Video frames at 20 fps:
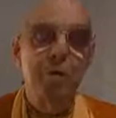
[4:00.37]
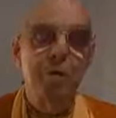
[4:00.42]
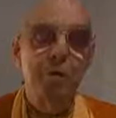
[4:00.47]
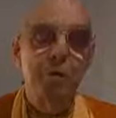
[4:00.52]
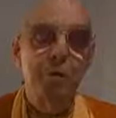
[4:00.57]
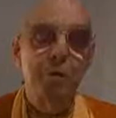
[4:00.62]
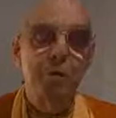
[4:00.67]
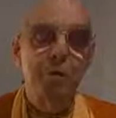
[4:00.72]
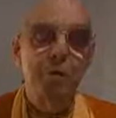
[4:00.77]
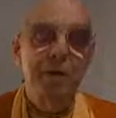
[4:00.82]

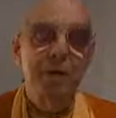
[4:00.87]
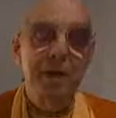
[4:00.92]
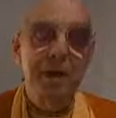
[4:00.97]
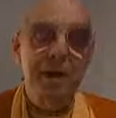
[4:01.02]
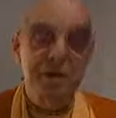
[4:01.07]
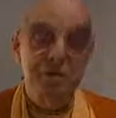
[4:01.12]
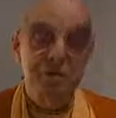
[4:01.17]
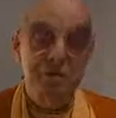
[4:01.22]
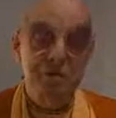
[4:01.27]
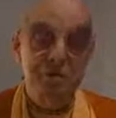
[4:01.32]
book
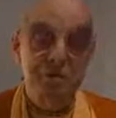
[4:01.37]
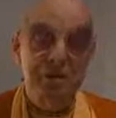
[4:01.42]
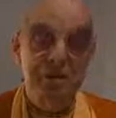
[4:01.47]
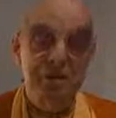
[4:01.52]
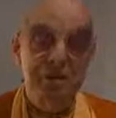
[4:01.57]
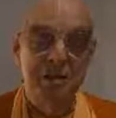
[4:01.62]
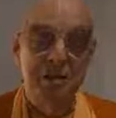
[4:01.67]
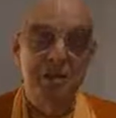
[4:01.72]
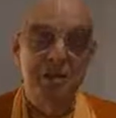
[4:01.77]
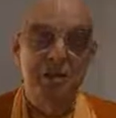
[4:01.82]
remains,
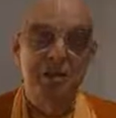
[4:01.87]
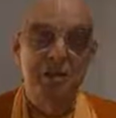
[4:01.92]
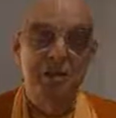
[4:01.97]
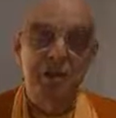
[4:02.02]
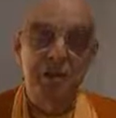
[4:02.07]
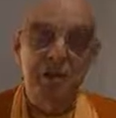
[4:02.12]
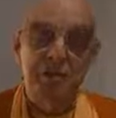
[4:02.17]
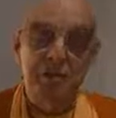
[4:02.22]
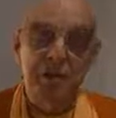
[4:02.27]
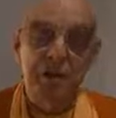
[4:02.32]
then
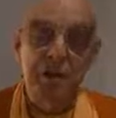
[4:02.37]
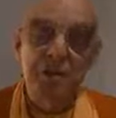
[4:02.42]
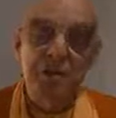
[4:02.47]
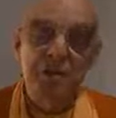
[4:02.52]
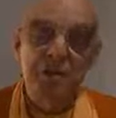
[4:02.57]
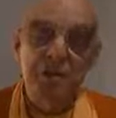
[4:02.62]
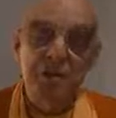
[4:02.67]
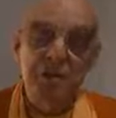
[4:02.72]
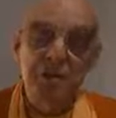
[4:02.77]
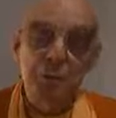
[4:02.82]
the flood
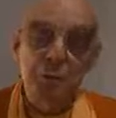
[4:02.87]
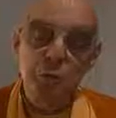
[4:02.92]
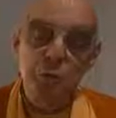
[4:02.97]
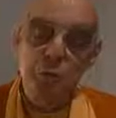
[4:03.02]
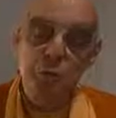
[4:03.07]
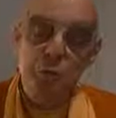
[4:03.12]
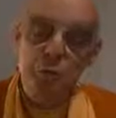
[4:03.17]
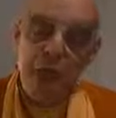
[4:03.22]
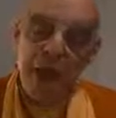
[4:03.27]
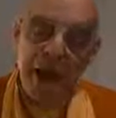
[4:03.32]
can do
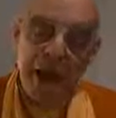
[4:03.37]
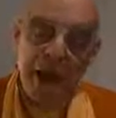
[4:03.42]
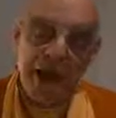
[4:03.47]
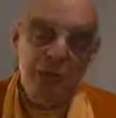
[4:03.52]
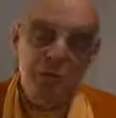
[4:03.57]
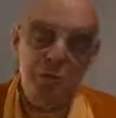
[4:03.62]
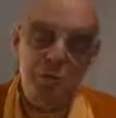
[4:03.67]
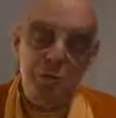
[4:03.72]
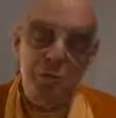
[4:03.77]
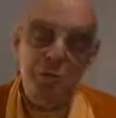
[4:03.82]
no
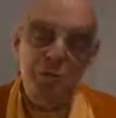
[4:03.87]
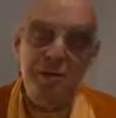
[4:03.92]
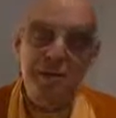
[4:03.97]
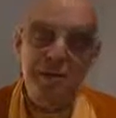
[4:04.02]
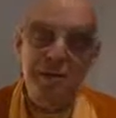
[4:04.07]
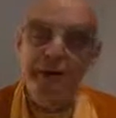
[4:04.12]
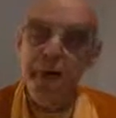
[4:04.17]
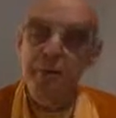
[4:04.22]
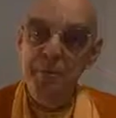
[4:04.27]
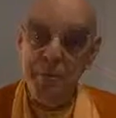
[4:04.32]
actual
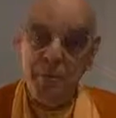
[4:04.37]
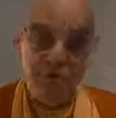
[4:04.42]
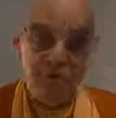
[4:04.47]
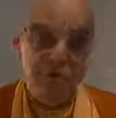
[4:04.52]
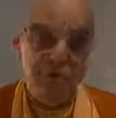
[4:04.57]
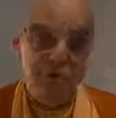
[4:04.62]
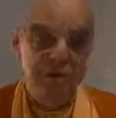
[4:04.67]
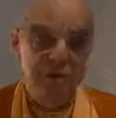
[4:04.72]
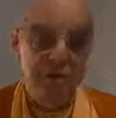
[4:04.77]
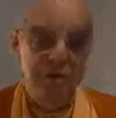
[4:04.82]

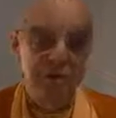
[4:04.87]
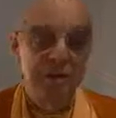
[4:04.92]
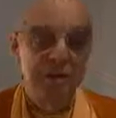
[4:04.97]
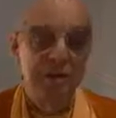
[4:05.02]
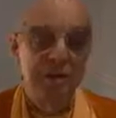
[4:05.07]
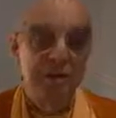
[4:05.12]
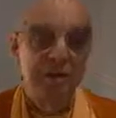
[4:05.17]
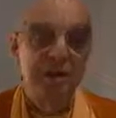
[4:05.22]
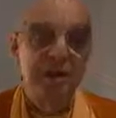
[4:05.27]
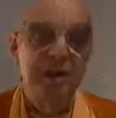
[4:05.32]
damage,
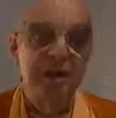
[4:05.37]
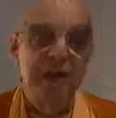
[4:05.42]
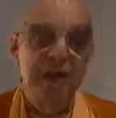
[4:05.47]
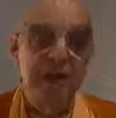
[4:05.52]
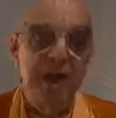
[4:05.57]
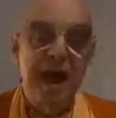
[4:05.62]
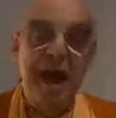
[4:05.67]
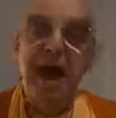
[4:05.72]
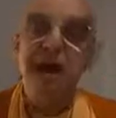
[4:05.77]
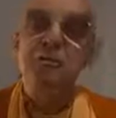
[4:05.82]
because
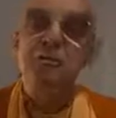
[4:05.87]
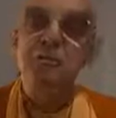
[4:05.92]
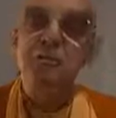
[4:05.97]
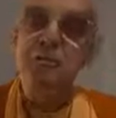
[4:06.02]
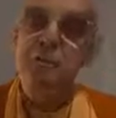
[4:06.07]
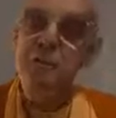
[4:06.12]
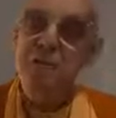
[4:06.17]
after it